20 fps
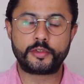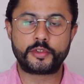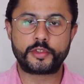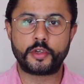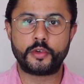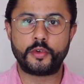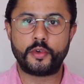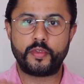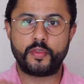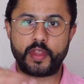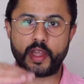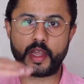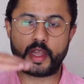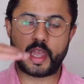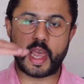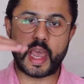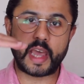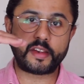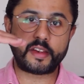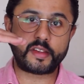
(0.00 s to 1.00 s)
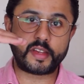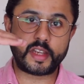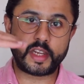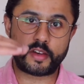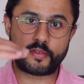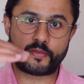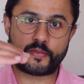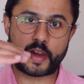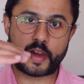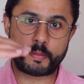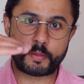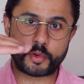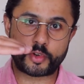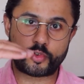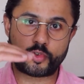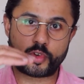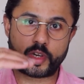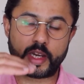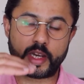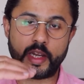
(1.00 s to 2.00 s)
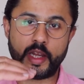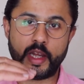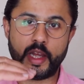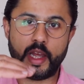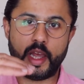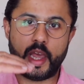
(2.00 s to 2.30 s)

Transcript: So the anti-inflammatory